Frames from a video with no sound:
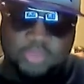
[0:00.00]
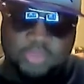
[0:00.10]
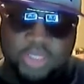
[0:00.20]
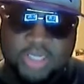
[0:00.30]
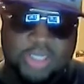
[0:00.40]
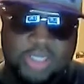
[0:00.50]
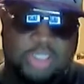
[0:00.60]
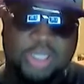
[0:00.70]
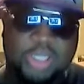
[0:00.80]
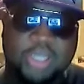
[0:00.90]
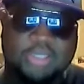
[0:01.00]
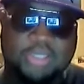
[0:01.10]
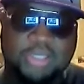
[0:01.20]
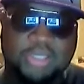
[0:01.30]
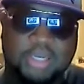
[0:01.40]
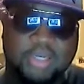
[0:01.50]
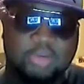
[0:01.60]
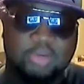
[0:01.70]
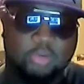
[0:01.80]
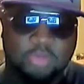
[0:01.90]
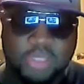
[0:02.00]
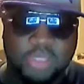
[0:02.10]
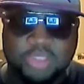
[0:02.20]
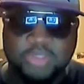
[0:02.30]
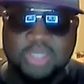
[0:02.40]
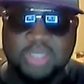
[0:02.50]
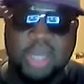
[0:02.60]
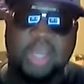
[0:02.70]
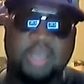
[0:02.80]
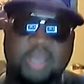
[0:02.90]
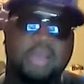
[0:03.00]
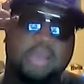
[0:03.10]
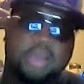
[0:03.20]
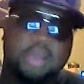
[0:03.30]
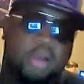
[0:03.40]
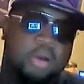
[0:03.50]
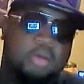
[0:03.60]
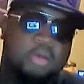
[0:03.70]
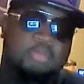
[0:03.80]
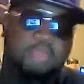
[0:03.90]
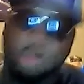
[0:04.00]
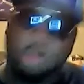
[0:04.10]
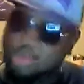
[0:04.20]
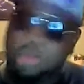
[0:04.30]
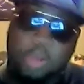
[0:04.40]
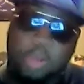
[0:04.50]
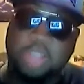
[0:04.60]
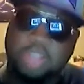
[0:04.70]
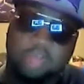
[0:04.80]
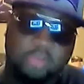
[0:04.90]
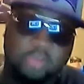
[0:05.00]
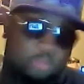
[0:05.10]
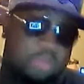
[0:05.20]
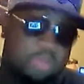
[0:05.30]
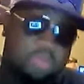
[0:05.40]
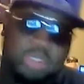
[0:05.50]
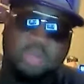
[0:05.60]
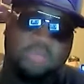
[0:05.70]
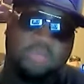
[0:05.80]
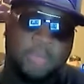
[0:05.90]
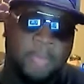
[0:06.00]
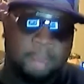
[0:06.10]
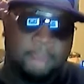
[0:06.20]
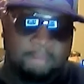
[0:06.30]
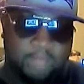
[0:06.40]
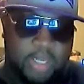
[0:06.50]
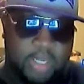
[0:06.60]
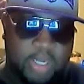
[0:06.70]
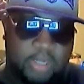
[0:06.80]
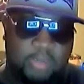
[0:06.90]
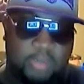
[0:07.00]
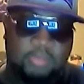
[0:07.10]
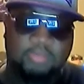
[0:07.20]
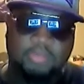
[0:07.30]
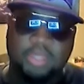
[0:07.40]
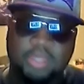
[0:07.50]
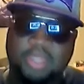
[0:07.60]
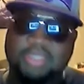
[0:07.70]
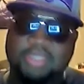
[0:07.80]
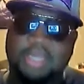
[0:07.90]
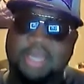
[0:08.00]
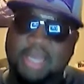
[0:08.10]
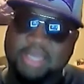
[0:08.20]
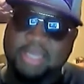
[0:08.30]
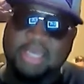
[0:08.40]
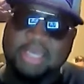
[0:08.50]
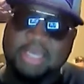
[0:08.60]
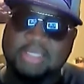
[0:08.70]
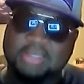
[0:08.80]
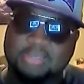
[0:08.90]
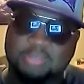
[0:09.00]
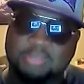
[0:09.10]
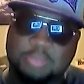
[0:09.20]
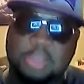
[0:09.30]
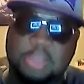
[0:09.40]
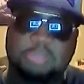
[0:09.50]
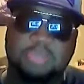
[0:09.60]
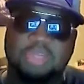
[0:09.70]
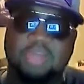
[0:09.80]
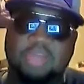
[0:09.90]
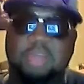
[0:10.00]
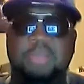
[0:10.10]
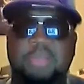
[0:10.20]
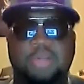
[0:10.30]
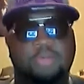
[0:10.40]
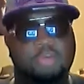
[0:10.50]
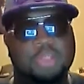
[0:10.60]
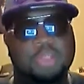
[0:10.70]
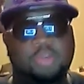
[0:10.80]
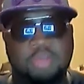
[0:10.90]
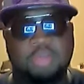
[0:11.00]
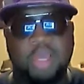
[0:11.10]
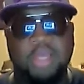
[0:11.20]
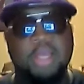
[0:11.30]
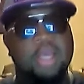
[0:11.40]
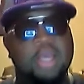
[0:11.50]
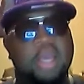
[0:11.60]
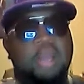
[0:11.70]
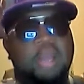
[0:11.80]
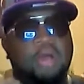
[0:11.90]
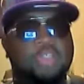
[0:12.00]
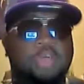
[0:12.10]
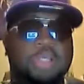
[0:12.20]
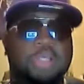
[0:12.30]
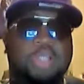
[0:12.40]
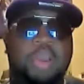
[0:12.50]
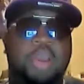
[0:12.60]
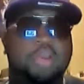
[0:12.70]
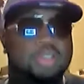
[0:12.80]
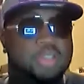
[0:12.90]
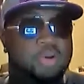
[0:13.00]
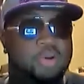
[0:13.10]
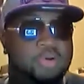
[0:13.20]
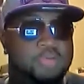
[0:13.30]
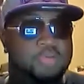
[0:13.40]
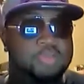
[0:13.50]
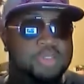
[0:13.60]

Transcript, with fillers: initiates uh, Narumi into his game um, per request of Narumi himself. Um, like I say, I think he's responsible for developing Narumi into a man, and also his character serves